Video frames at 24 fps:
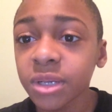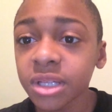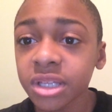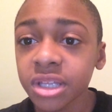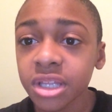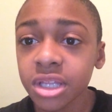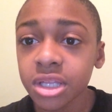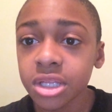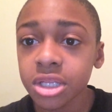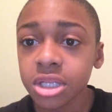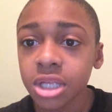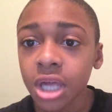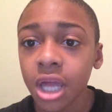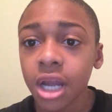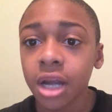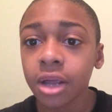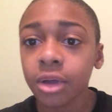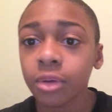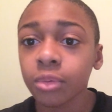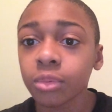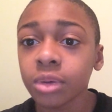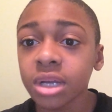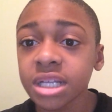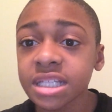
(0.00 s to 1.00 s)
everyone, this is
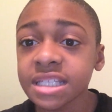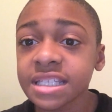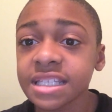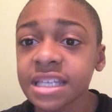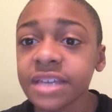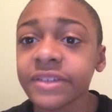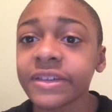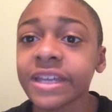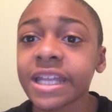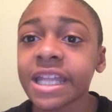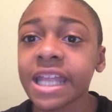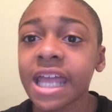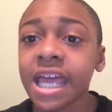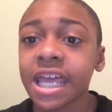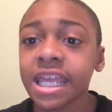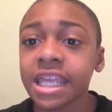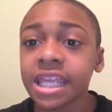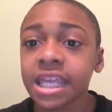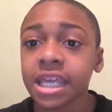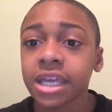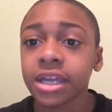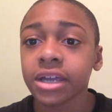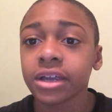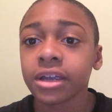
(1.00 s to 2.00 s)

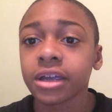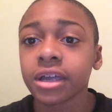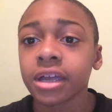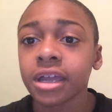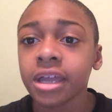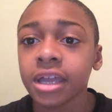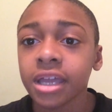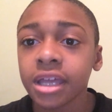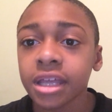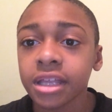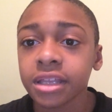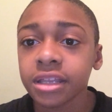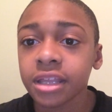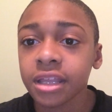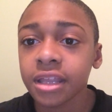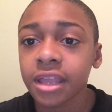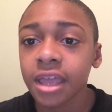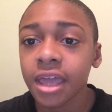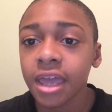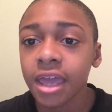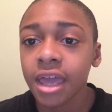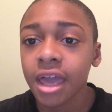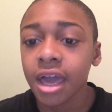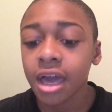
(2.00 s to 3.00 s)
Shattuck179 here, and
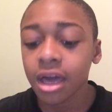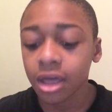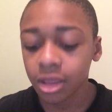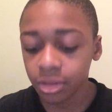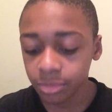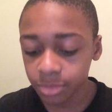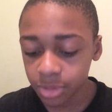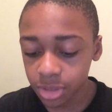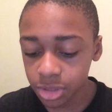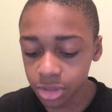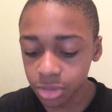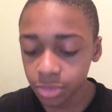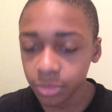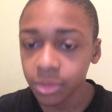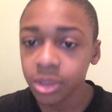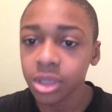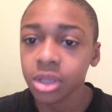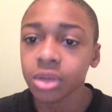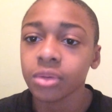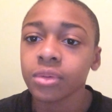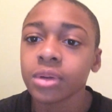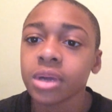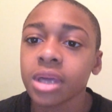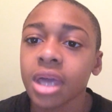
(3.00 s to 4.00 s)
today I'll be
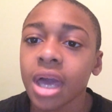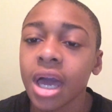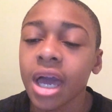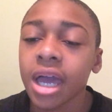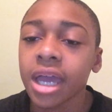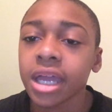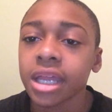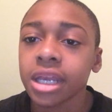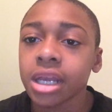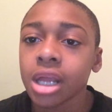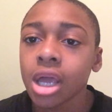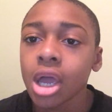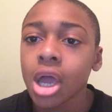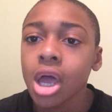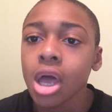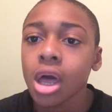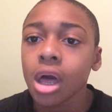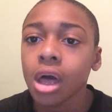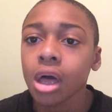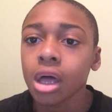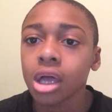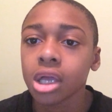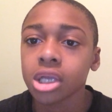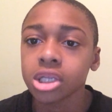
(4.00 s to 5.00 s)
showing you a guide
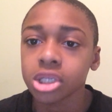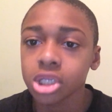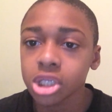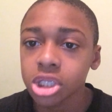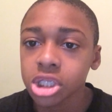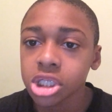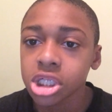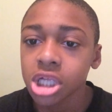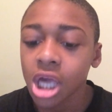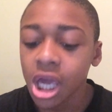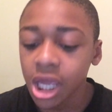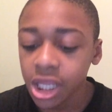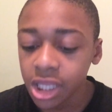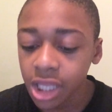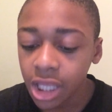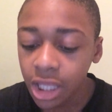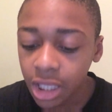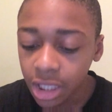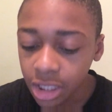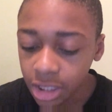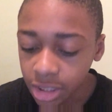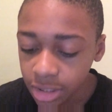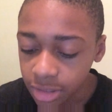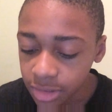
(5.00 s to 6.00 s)
on
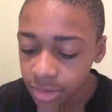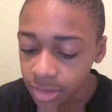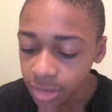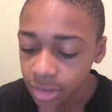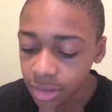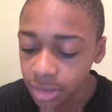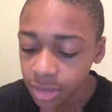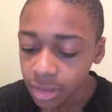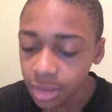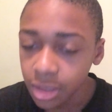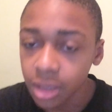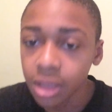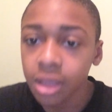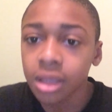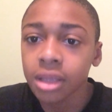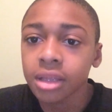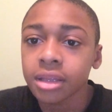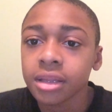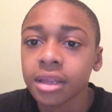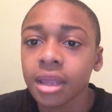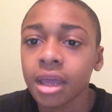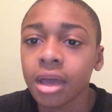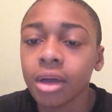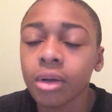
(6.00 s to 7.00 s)
shiny hunting.
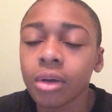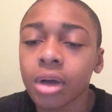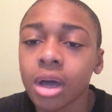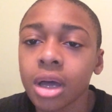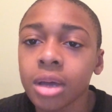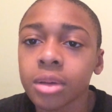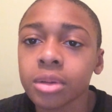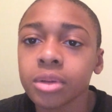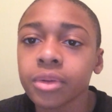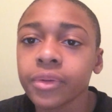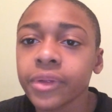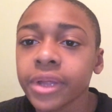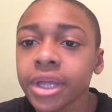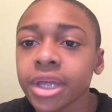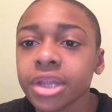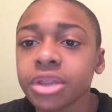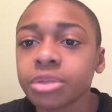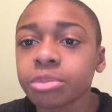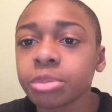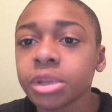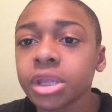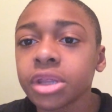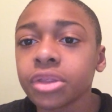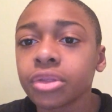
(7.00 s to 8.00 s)
Now, I'm going to
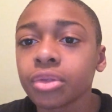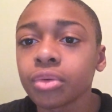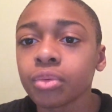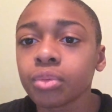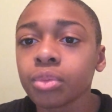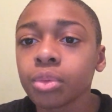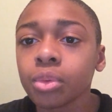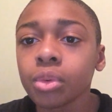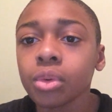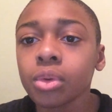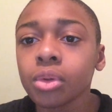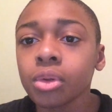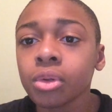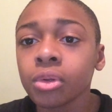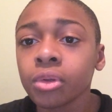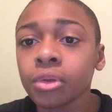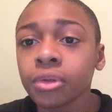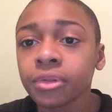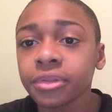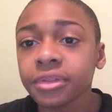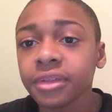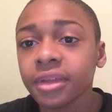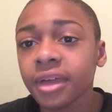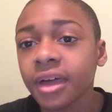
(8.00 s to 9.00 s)
explain the
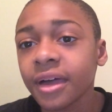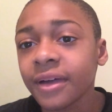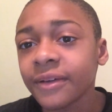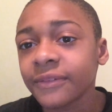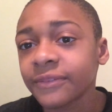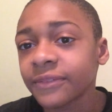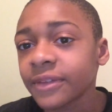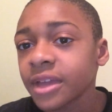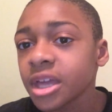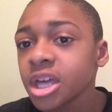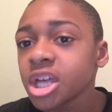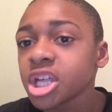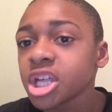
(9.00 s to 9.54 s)
rules of